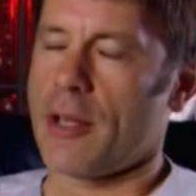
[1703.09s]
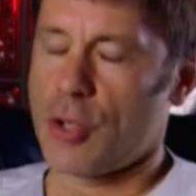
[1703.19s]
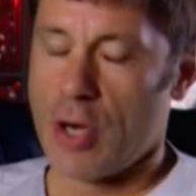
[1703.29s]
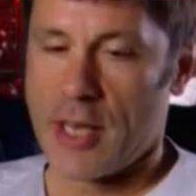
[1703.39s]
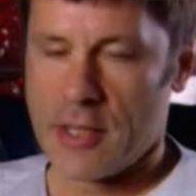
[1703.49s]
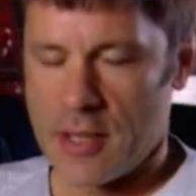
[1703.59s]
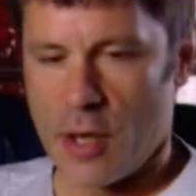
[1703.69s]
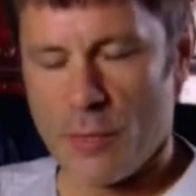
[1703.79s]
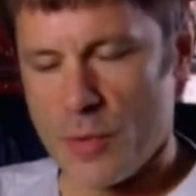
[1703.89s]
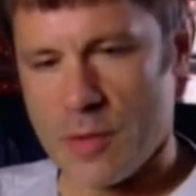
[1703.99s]
The track
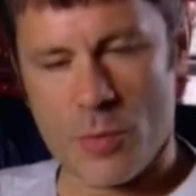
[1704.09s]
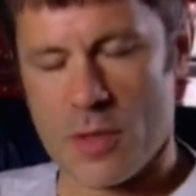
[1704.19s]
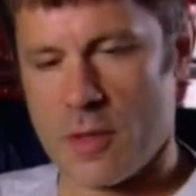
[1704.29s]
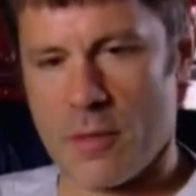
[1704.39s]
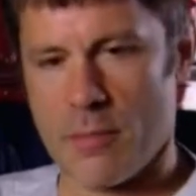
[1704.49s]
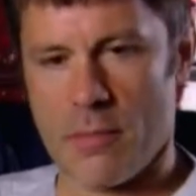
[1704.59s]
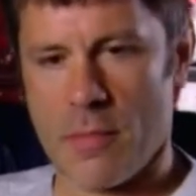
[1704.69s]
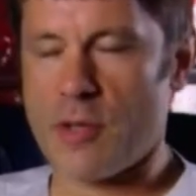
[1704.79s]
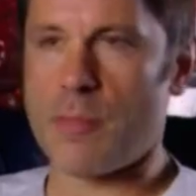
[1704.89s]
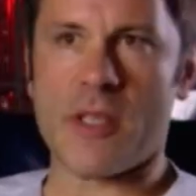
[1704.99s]
itself was the
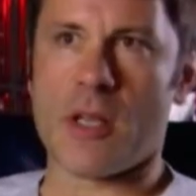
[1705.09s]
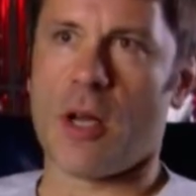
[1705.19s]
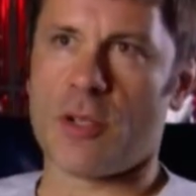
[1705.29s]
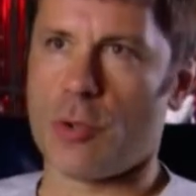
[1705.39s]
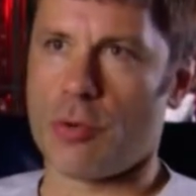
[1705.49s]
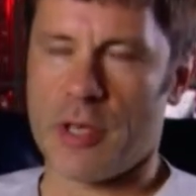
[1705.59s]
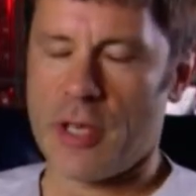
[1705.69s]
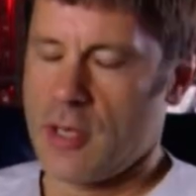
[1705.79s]
most bizarre story.